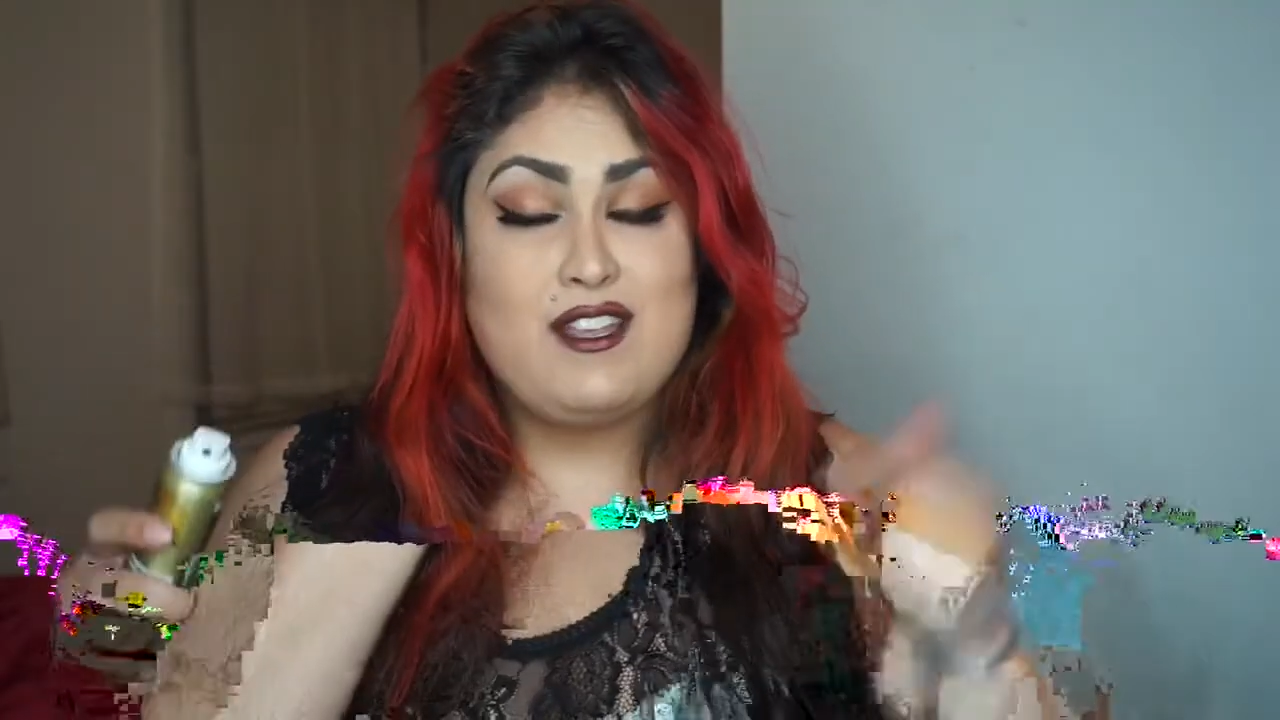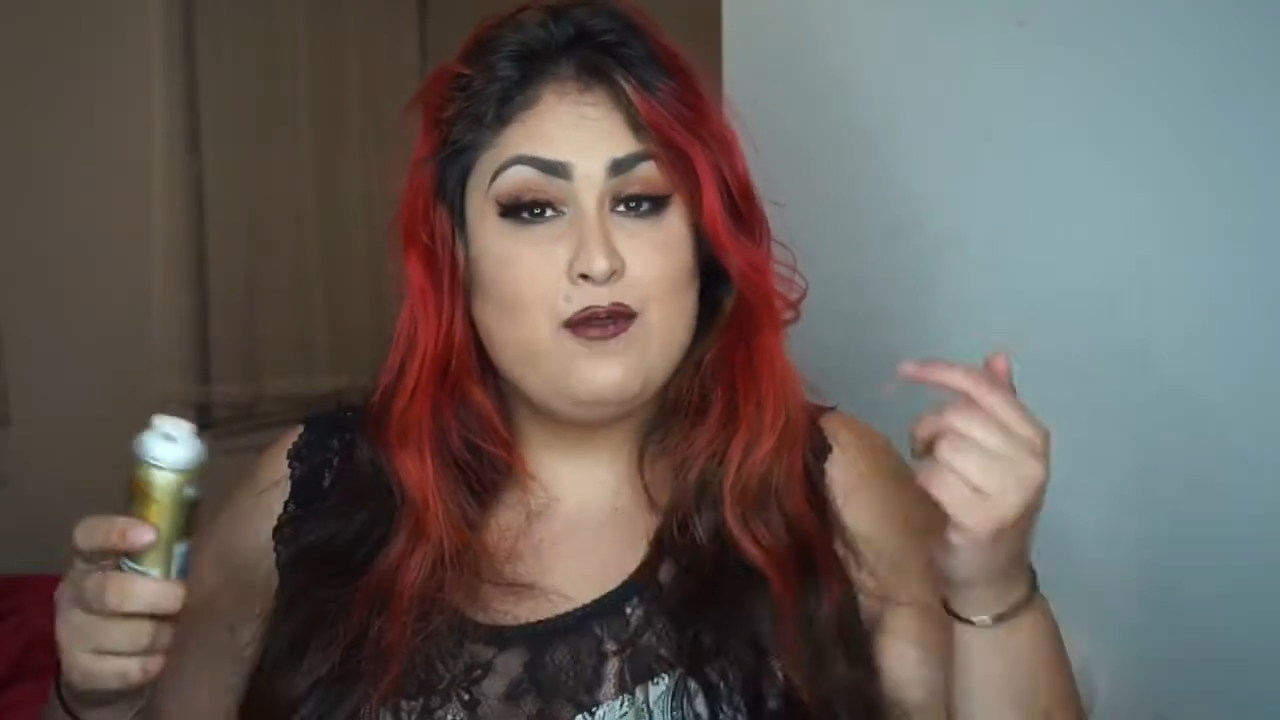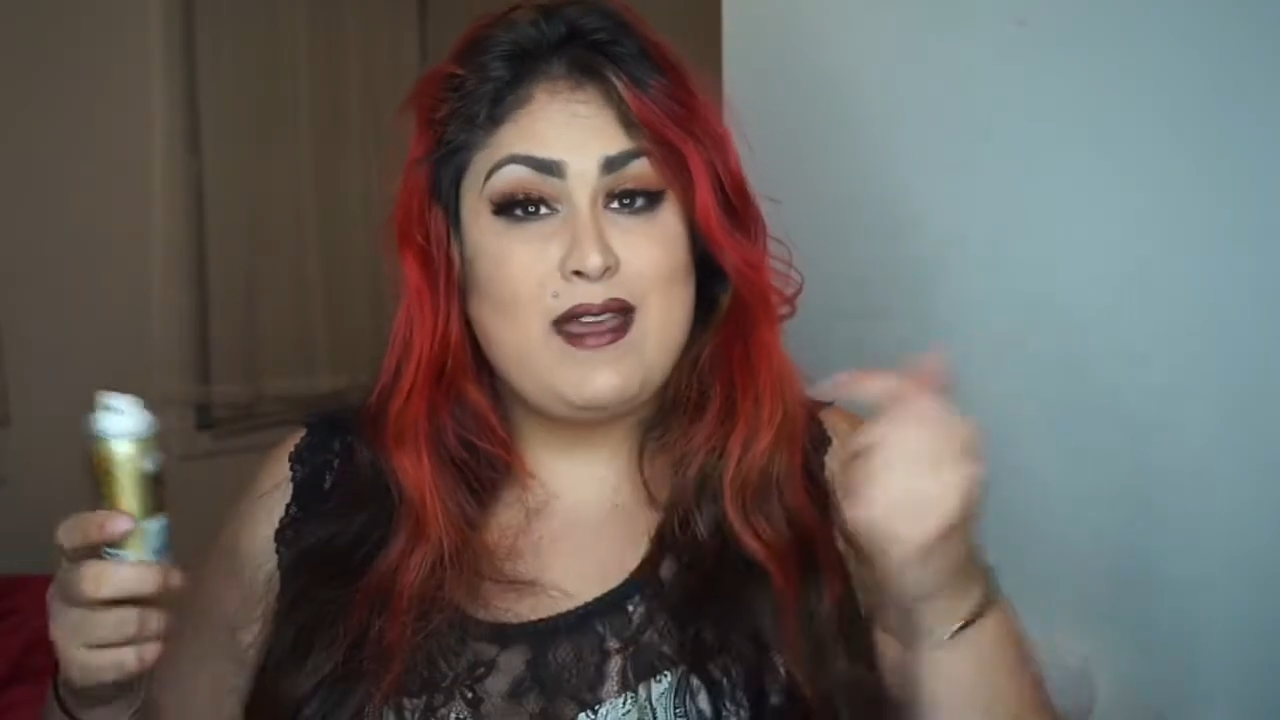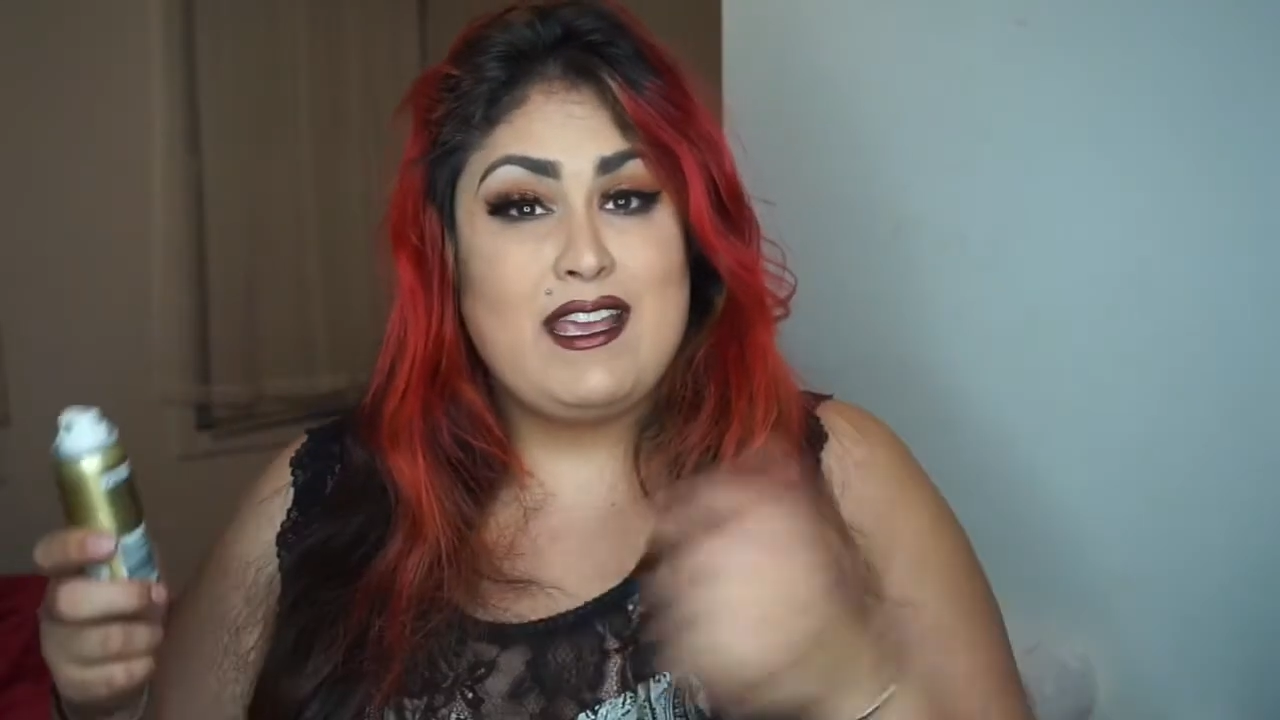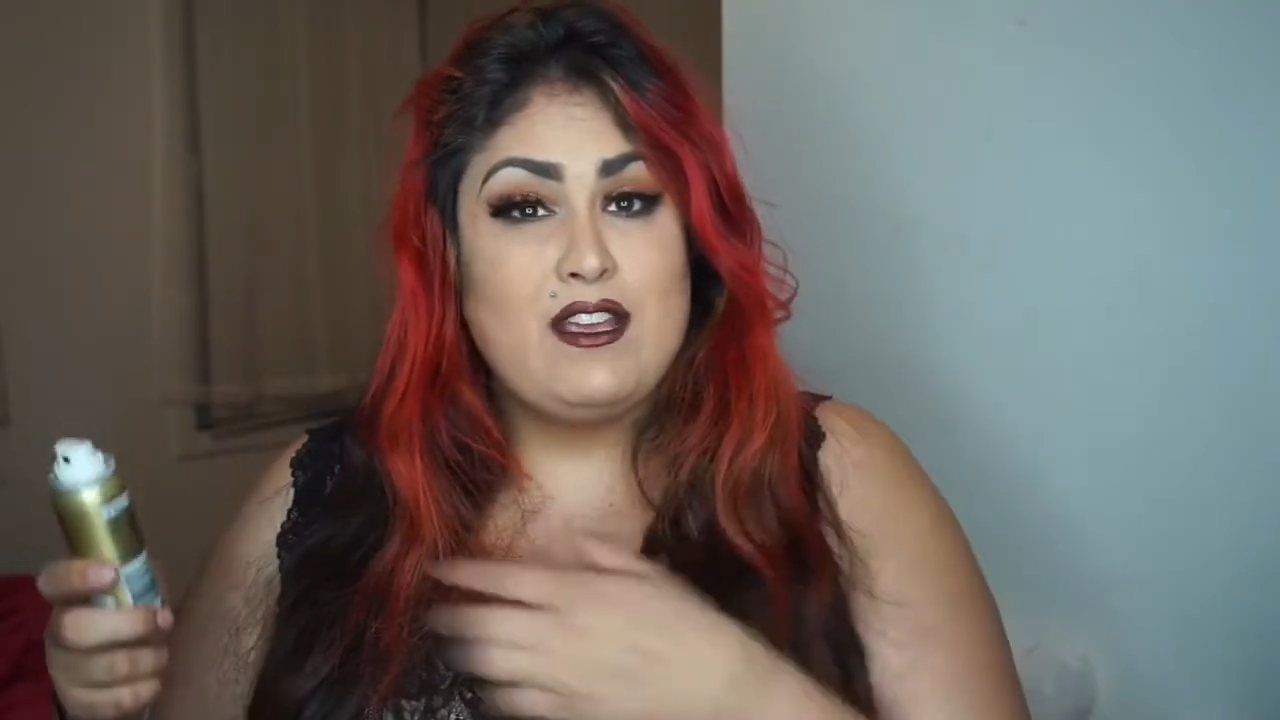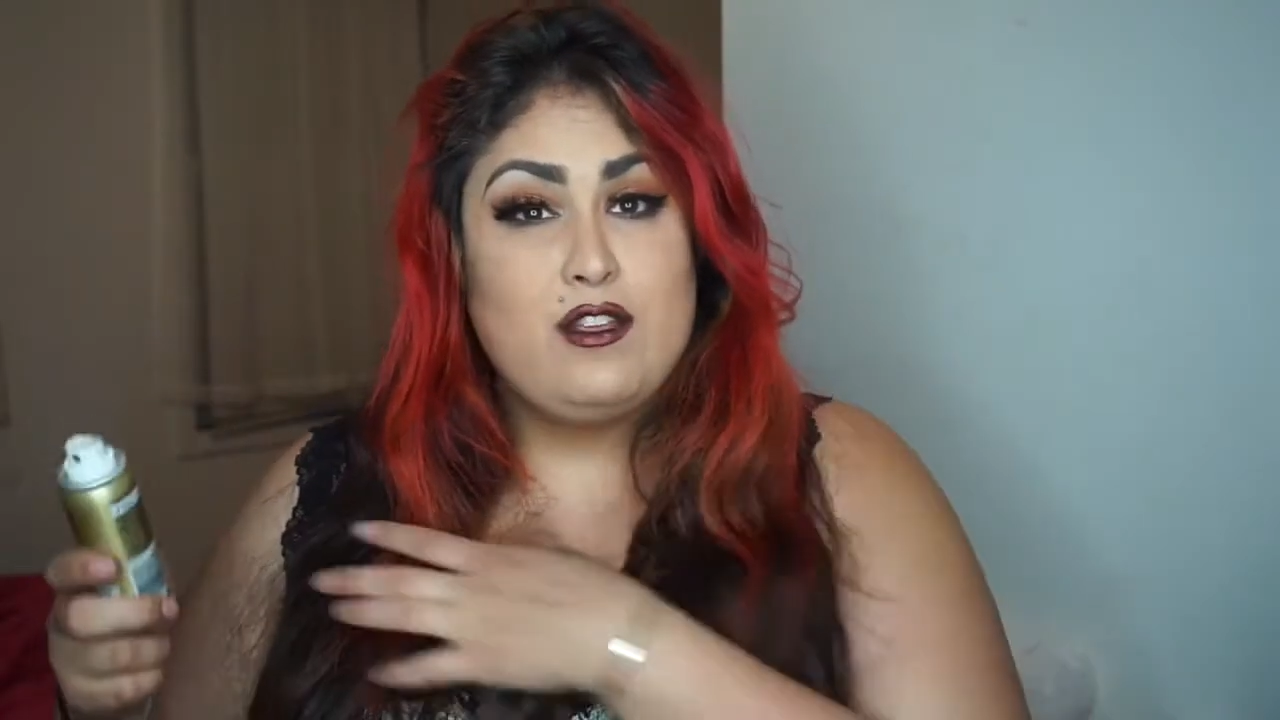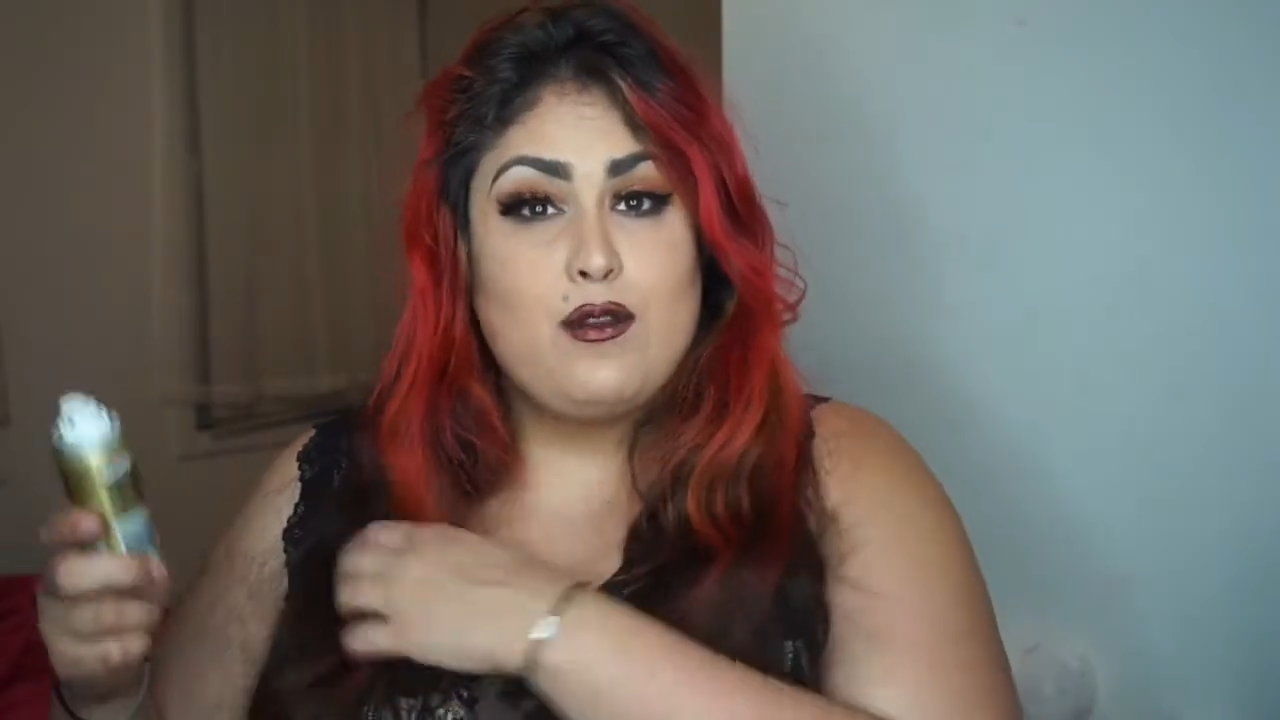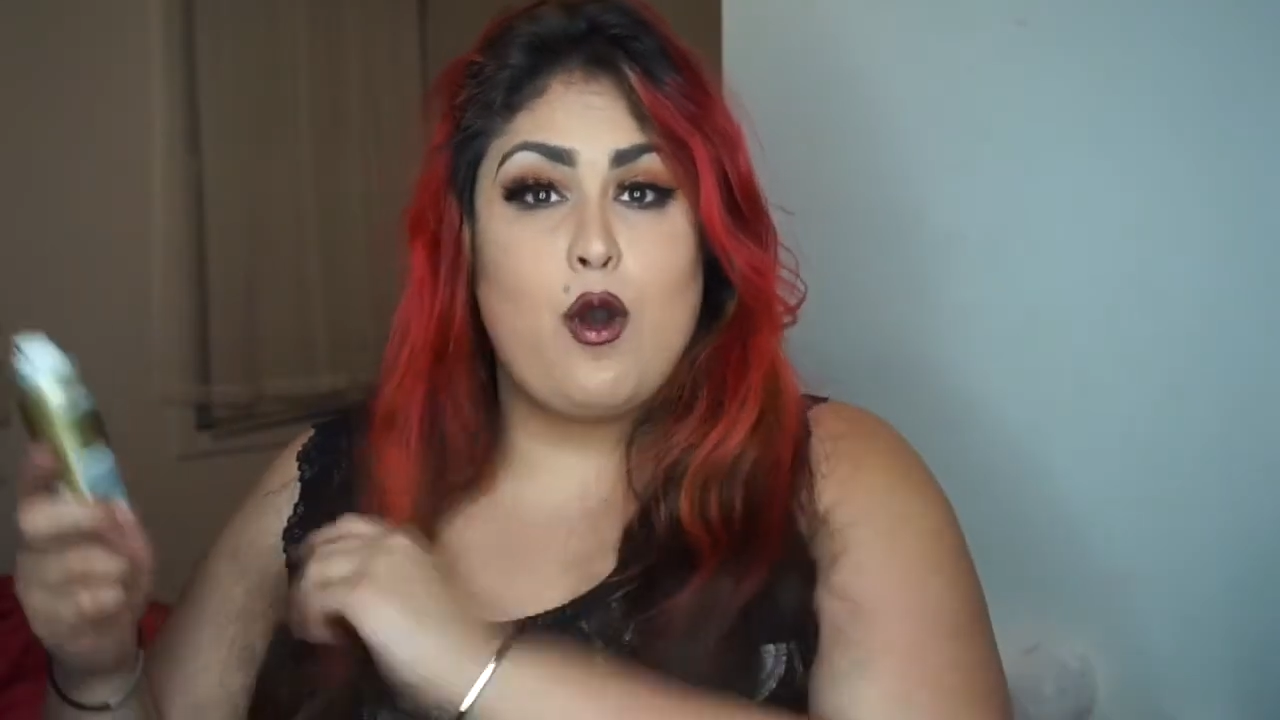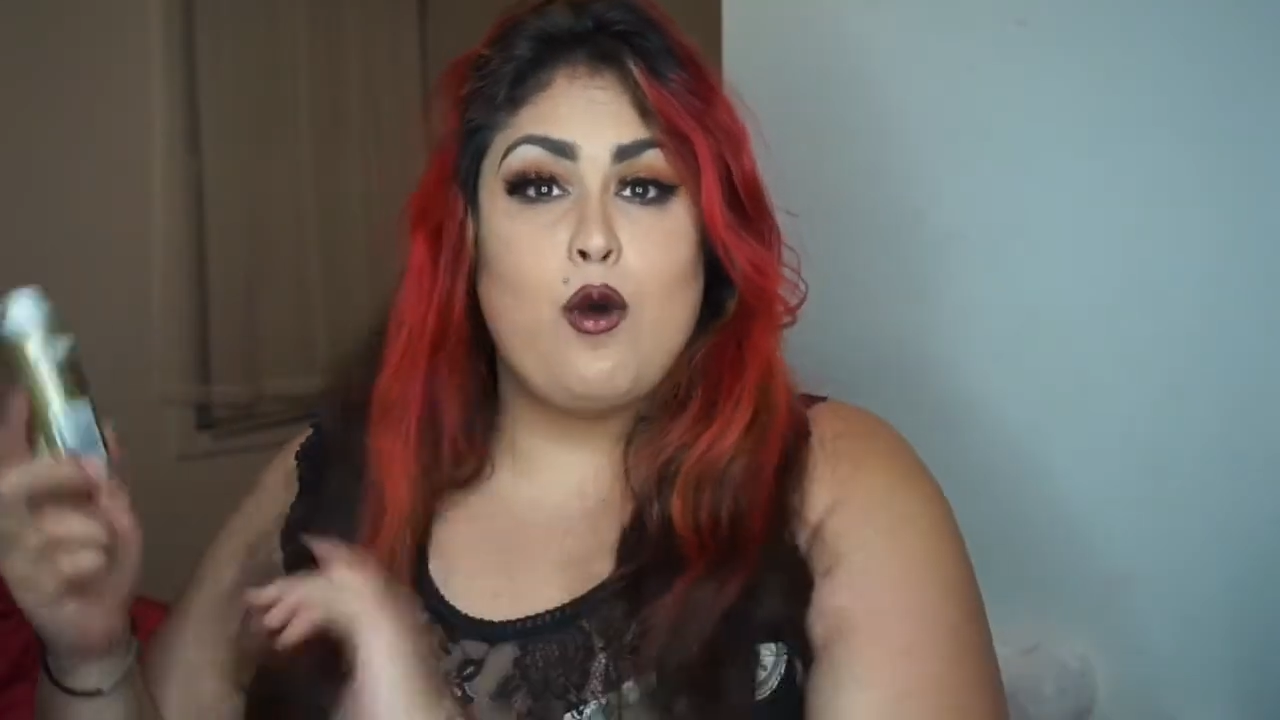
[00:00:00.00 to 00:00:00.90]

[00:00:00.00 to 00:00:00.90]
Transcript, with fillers: you may